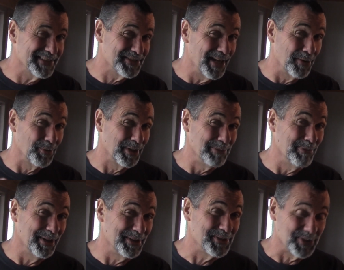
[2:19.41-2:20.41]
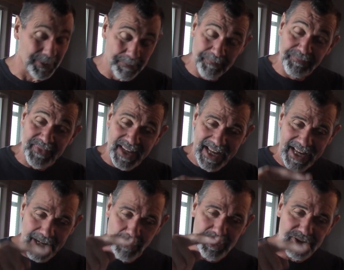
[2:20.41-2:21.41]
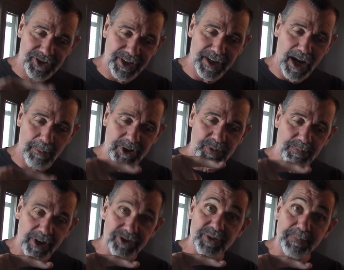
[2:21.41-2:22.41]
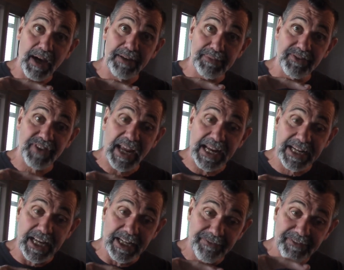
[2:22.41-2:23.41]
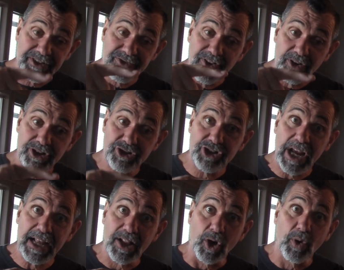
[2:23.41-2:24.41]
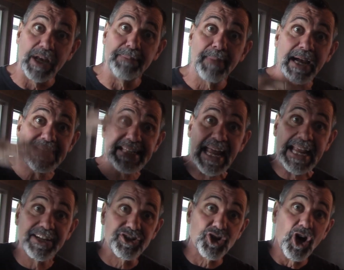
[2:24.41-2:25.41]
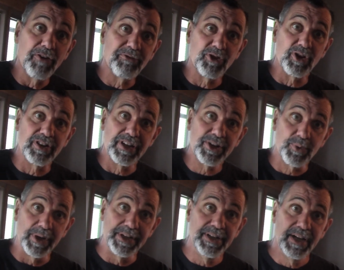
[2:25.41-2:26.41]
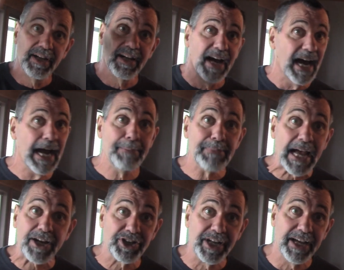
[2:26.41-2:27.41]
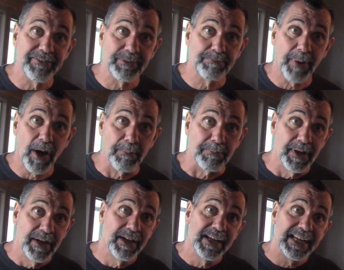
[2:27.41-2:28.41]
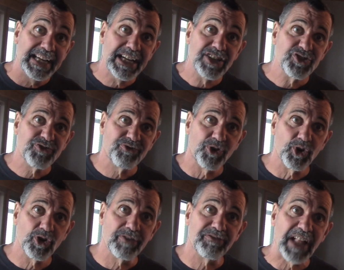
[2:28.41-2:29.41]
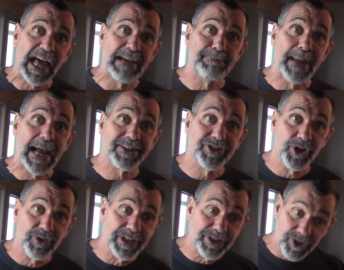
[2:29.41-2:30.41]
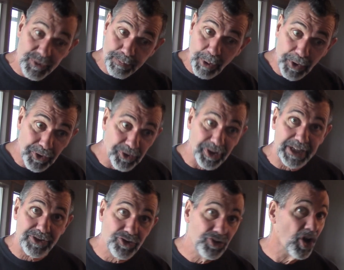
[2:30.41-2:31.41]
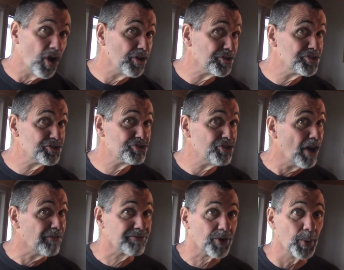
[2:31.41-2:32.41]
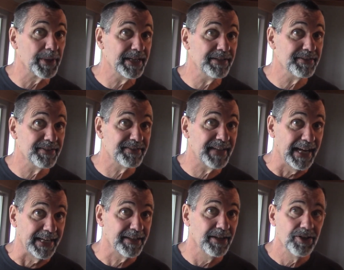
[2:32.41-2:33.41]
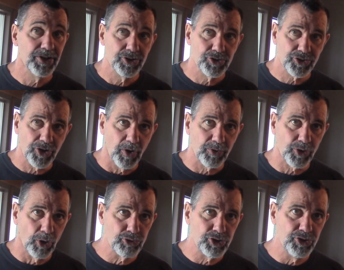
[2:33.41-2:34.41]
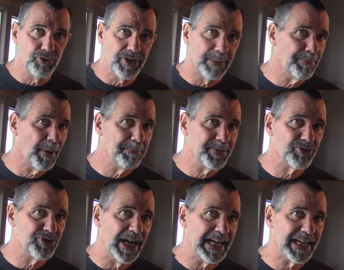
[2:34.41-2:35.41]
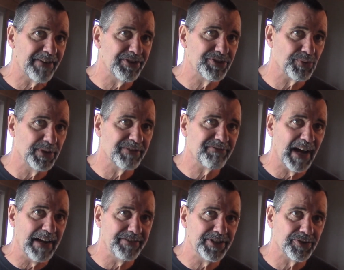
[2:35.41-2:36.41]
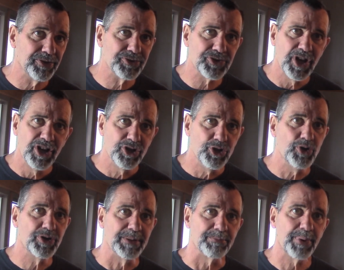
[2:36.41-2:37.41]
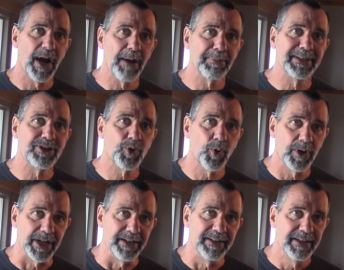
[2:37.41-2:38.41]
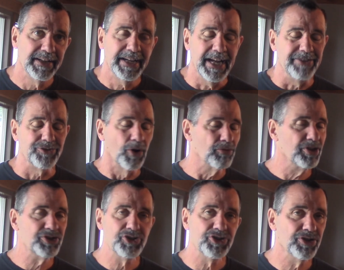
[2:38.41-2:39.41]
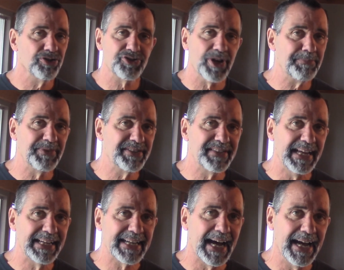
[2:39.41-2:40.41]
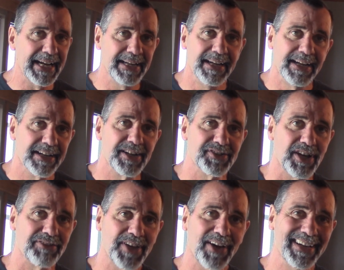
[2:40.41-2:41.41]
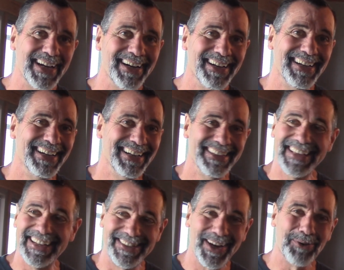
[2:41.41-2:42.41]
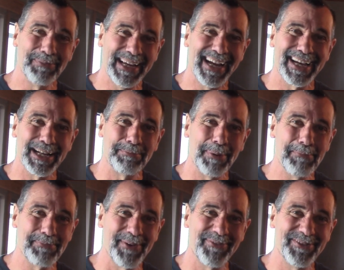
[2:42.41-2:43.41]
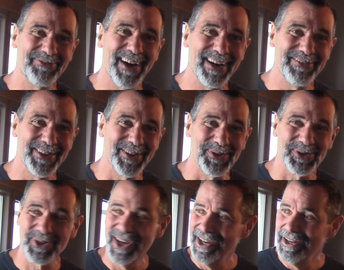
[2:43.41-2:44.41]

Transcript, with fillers: It's not really mud, is it? And I want to see how much mud's about in the tank, and if it's very shallow and my tank is all full of liquid, I'm not going to have it pumped. It's full of live bacteria that's percolating all the stuff going into the tank. So those of you that pump your tank every three to five years, you can probably quit it. And don't listen to your septic tank guy, because I'll tell you, they tell me I got to pump every five years.